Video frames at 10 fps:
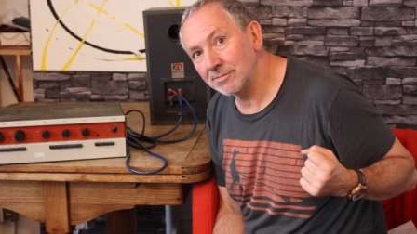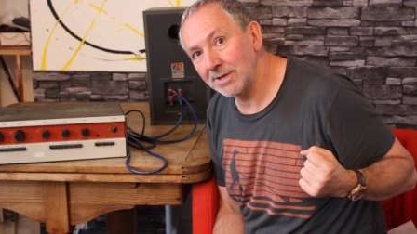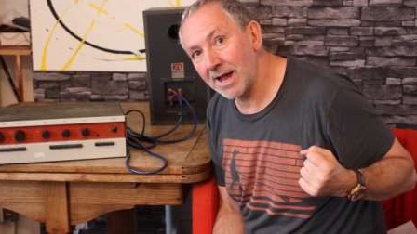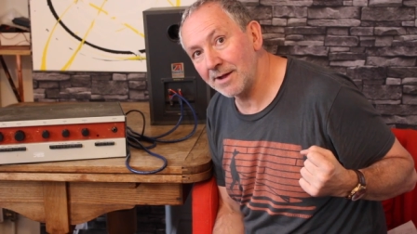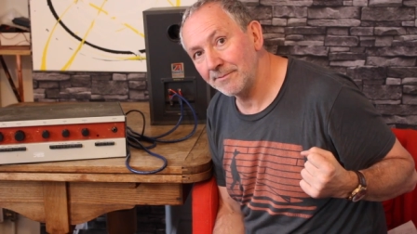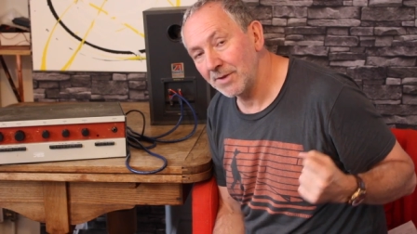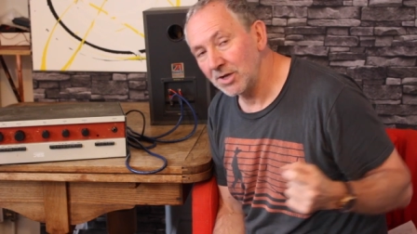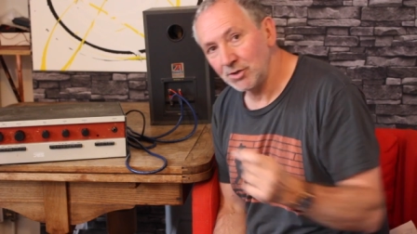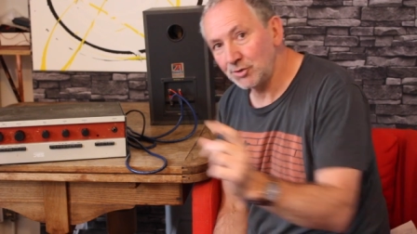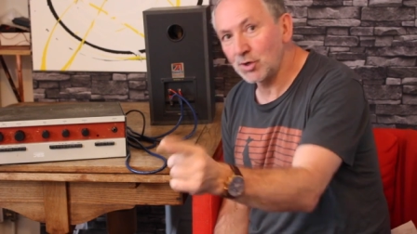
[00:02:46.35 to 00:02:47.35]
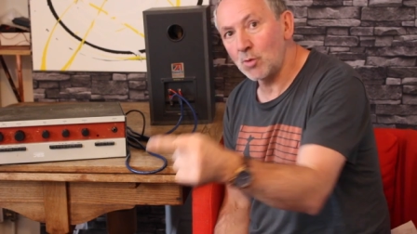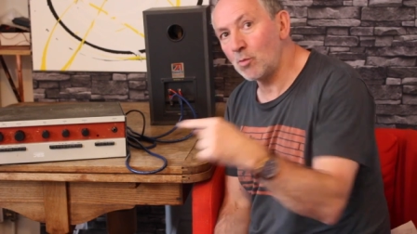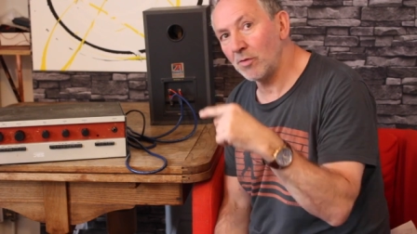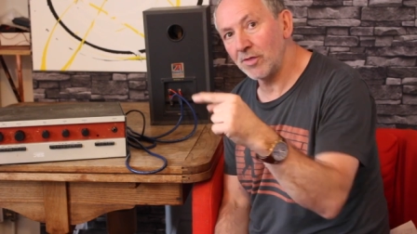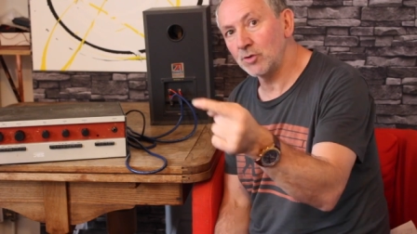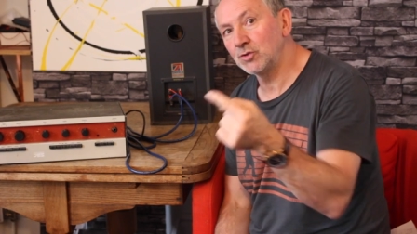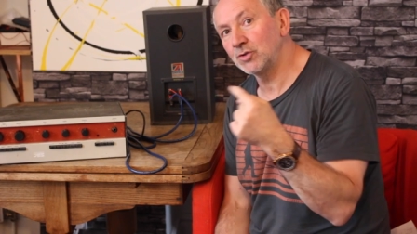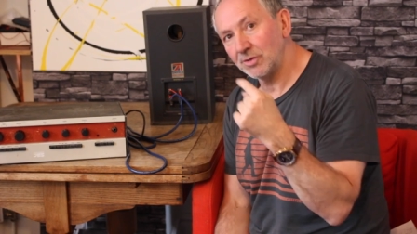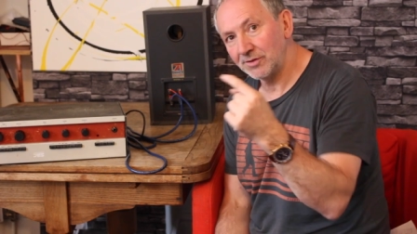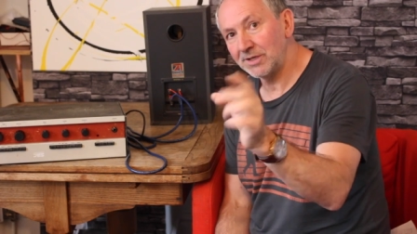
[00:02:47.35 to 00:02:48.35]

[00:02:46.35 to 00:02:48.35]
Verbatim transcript: Yeah? You don't want those,